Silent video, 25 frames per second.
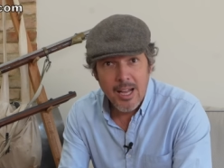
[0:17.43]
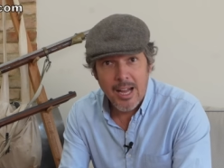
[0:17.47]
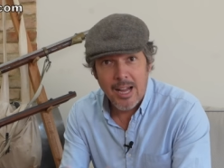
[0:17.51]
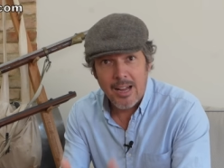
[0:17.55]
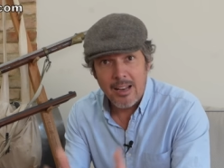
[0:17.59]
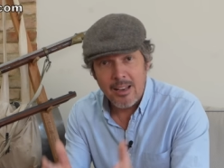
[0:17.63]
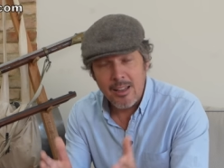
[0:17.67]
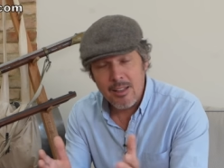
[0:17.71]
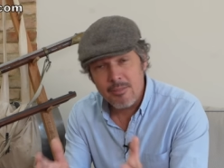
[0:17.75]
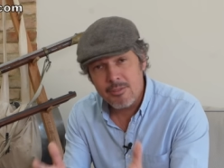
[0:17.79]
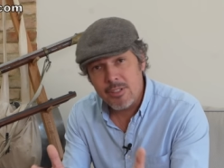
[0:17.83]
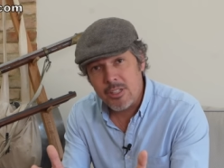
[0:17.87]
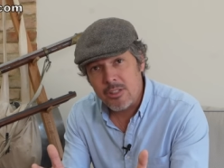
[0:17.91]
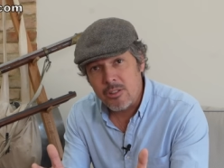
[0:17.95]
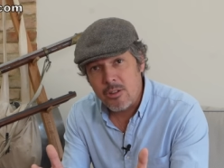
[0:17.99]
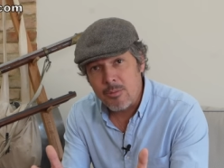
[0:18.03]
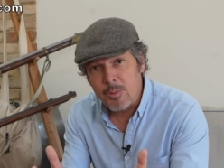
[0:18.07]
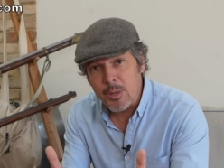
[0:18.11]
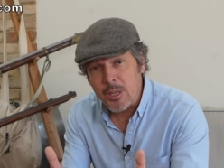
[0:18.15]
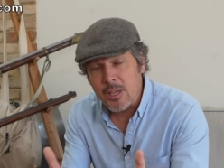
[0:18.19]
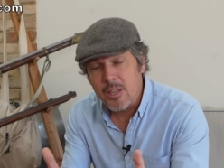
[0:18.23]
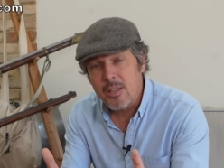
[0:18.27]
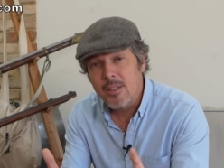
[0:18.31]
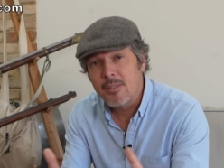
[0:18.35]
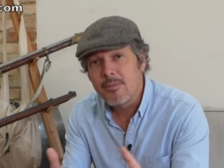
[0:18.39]
I love that
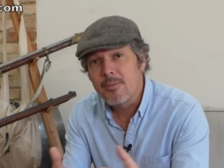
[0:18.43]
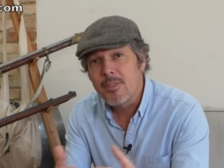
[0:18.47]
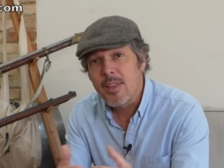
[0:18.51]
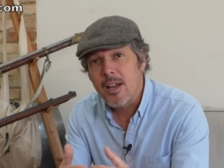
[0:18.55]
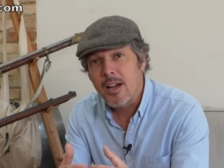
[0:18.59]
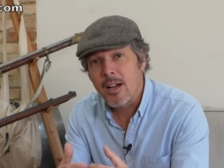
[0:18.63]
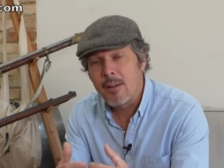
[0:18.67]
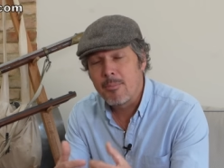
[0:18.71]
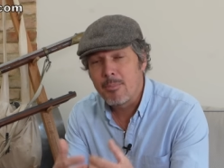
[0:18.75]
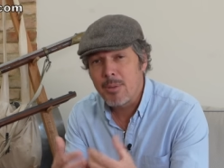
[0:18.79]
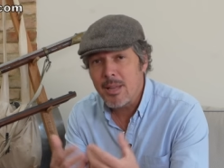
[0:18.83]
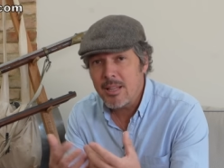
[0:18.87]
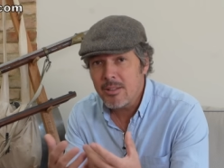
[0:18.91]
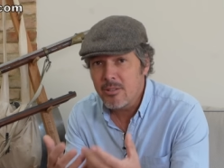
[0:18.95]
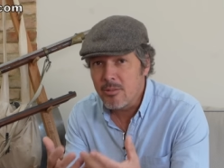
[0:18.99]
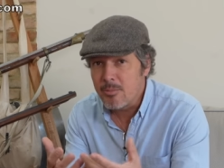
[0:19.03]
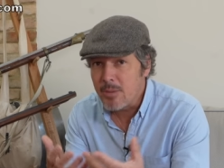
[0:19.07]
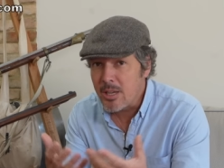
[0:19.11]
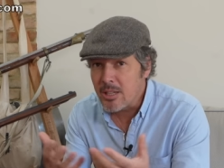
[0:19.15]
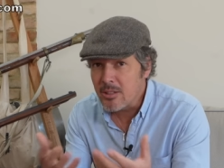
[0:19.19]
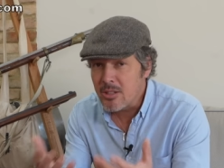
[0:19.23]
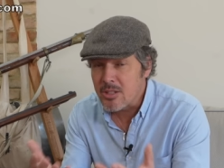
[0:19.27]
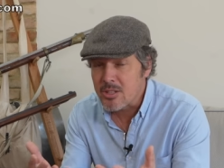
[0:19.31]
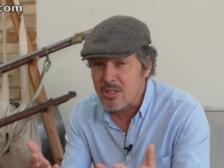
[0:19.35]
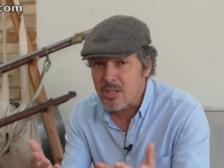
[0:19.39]
topic. I plan to
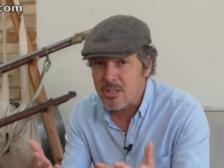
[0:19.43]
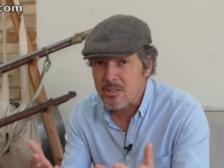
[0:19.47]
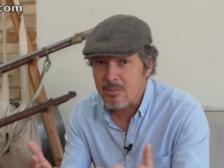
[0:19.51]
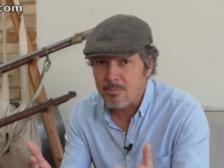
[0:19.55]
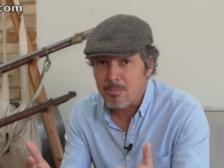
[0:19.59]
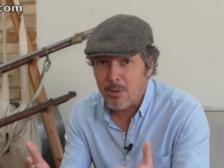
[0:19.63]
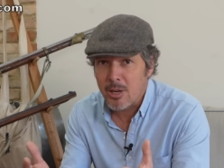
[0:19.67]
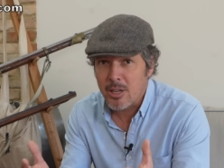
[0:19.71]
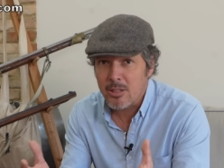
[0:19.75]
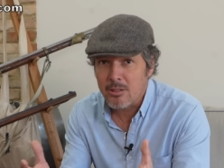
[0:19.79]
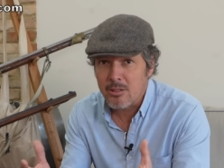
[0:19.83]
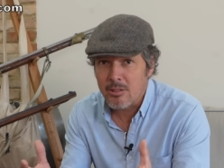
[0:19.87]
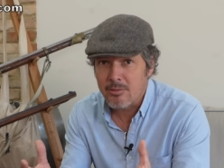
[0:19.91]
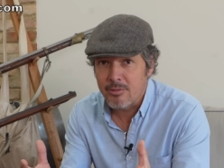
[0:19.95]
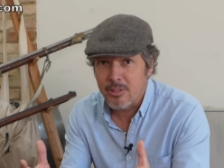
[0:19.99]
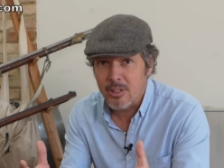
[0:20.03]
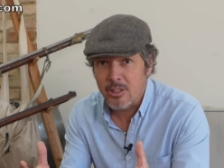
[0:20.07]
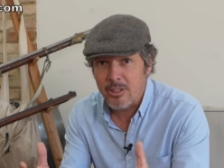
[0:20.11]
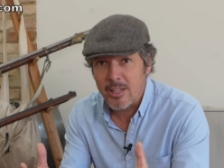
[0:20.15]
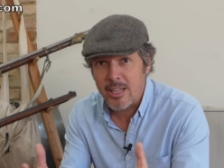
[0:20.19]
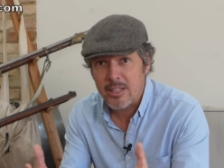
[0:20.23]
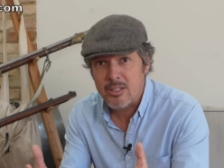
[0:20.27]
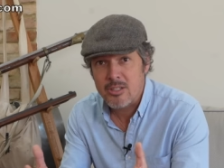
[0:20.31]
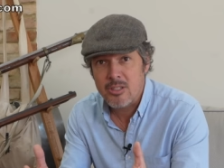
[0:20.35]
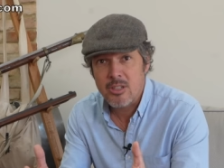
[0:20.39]
make this as a part of
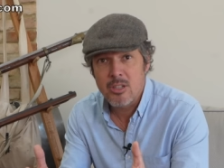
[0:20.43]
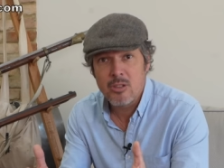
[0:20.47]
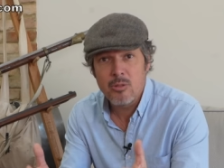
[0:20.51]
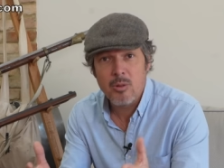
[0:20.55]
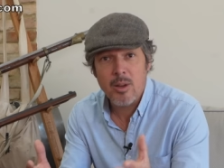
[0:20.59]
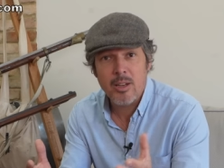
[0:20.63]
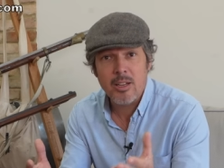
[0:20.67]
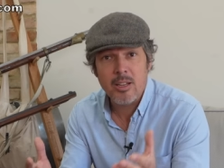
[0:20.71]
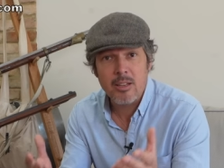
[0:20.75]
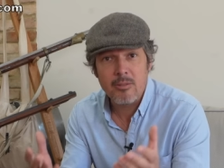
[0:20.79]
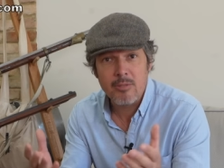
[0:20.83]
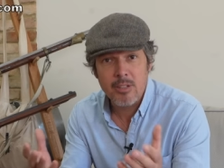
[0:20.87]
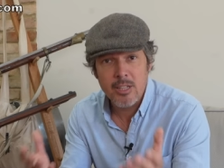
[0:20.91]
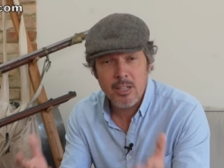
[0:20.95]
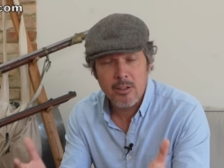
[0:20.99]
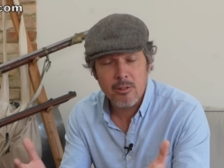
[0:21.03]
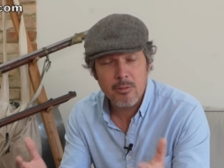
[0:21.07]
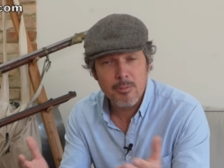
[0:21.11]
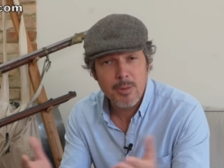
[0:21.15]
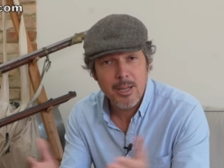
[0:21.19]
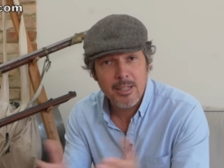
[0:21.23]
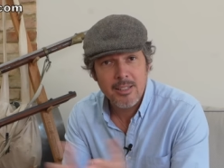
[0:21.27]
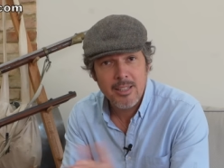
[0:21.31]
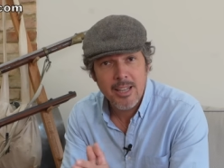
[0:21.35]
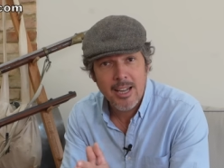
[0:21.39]
the next Q&A video,
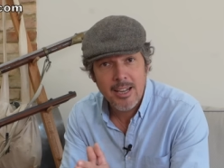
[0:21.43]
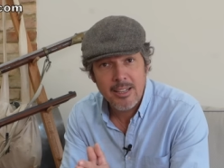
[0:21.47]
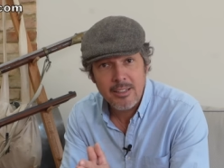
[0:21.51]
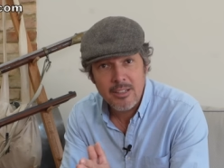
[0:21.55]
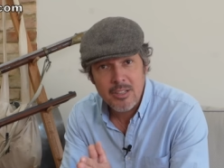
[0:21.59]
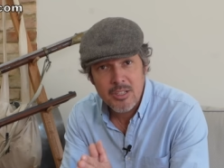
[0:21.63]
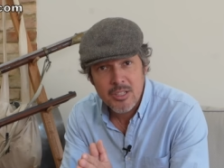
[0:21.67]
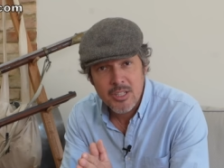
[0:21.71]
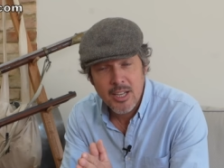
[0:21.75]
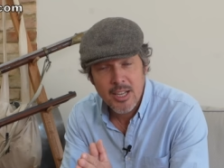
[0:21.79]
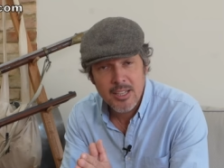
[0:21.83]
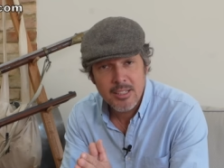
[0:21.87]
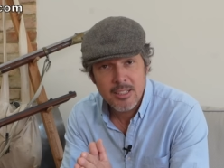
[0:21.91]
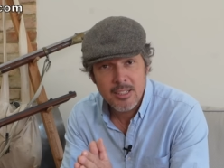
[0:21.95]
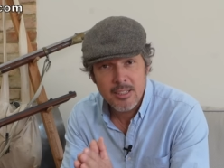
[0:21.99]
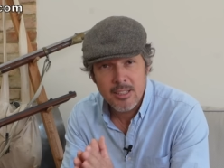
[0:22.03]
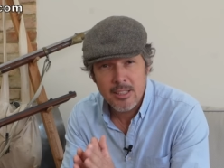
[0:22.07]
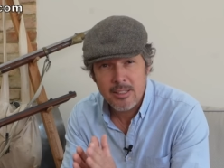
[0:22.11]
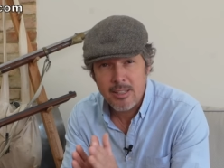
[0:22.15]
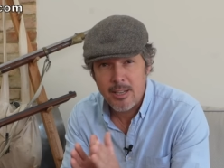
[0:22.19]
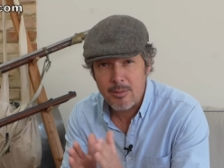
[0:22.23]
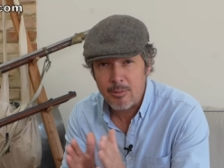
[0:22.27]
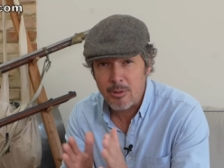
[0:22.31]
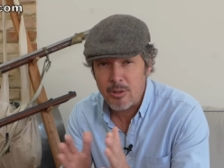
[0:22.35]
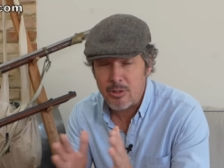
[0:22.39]
but I decided
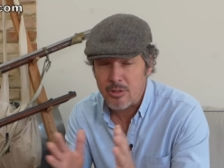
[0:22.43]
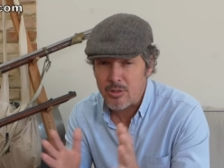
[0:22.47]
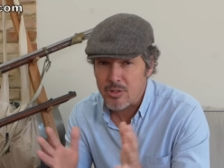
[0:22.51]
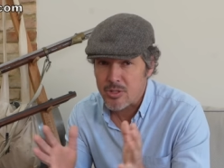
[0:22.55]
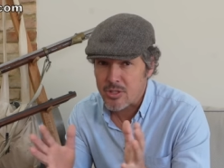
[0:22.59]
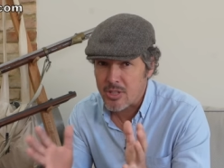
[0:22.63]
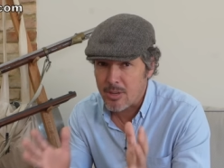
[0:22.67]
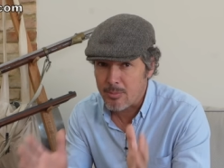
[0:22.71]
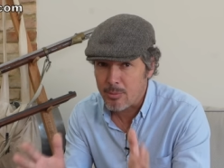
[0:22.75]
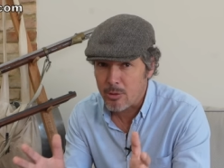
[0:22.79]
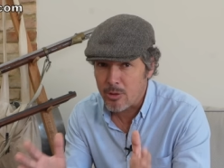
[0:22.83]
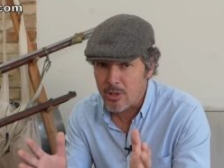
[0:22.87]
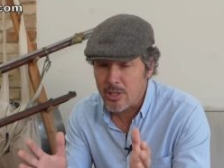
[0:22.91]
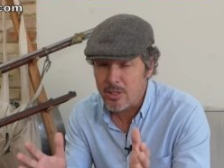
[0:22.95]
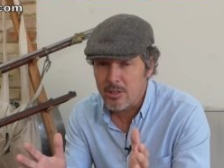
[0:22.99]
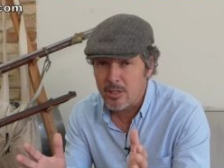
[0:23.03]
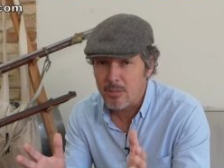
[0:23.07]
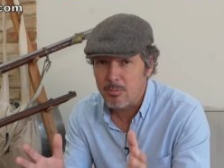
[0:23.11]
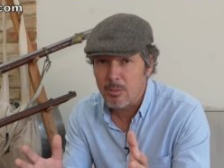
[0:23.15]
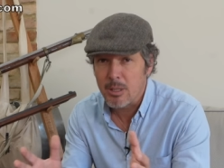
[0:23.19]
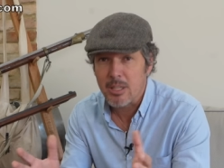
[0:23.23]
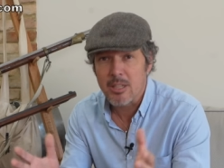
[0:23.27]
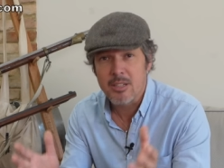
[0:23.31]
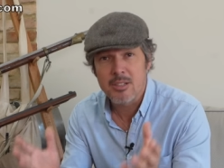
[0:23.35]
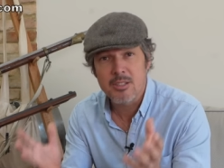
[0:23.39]
that I'm going to separate
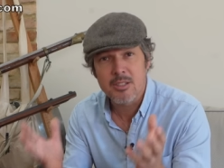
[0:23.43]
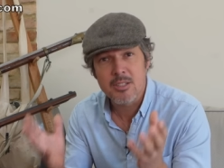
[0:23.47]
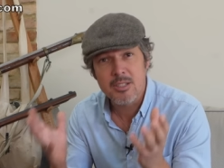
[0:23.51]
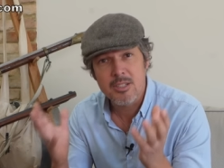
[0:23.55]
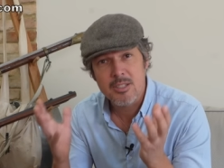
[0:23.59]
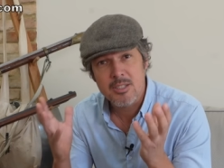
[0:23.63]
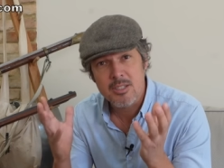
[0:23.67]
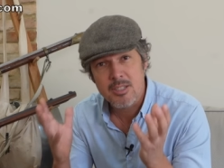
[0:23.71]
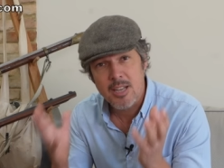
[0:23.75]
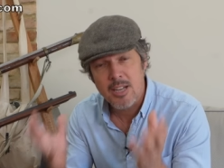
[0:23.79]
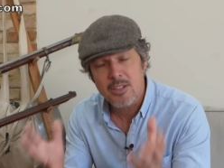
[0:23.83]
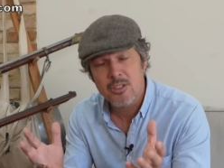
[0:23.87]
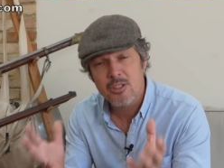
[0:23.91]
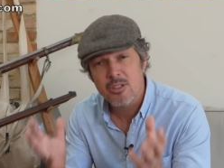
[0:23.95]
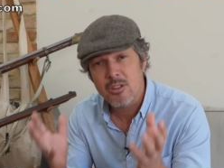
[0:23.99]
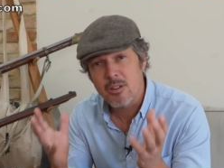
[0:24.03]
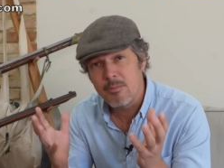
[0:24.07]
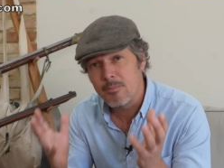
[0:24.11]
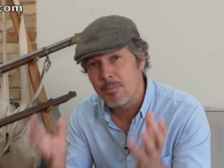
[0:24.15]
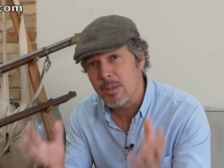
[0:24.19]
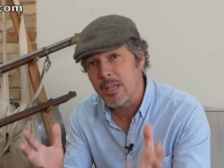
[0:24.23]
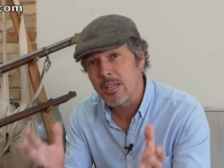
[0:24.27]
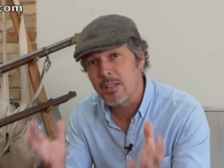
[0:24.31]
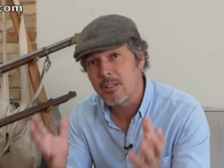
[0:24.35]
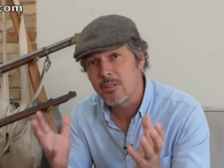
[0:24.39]
it because it's such
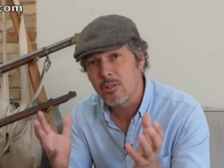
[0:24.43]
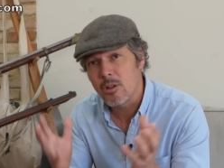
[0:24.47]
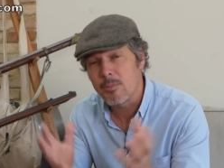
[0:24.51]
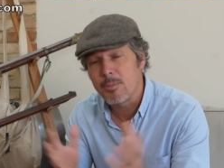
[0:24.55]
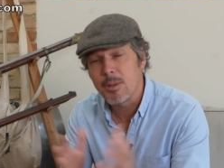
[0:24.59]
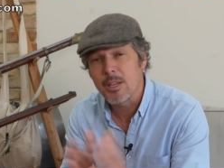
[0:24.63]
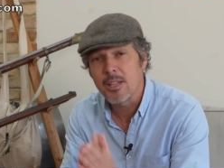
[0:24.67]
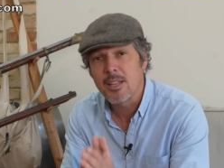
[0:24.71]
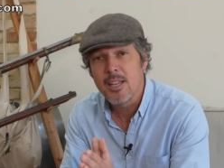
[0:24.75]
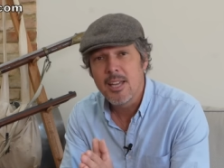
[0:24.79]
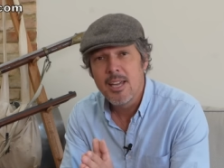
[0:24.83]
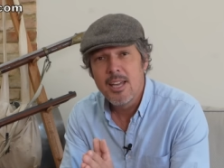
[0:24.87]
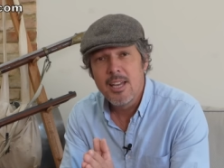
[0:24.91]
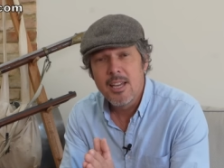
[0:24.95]
a big topic